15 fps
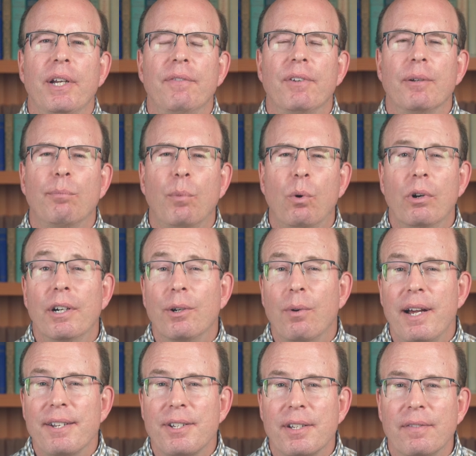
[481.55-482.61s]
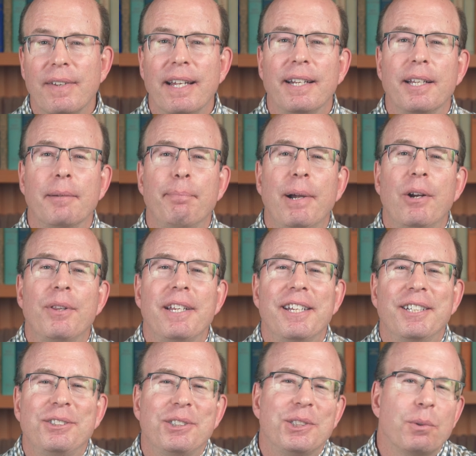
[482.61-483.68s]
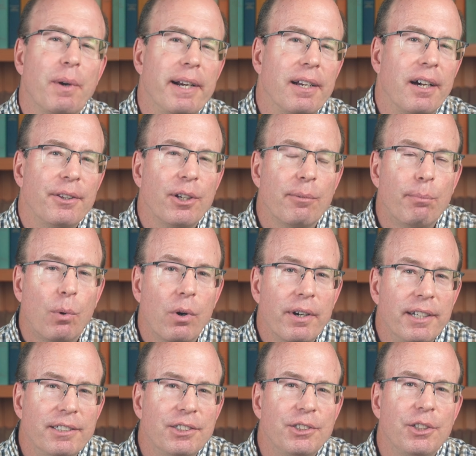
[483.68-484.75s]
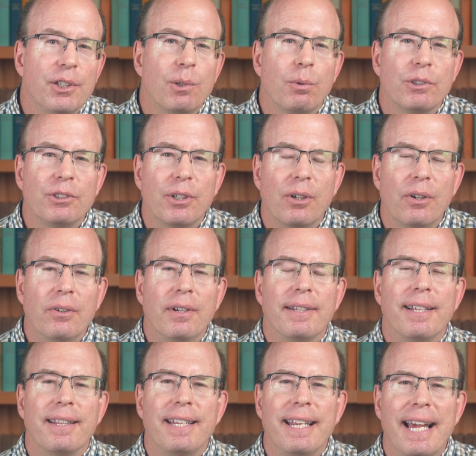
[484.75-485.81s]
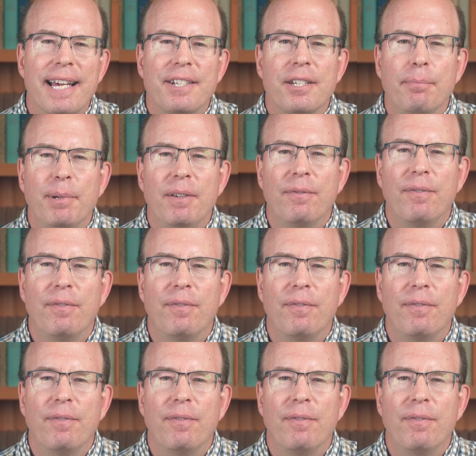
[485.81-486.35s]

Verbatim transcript: even more aggressive and compare the interest rate on their mortgage to the return that the S&P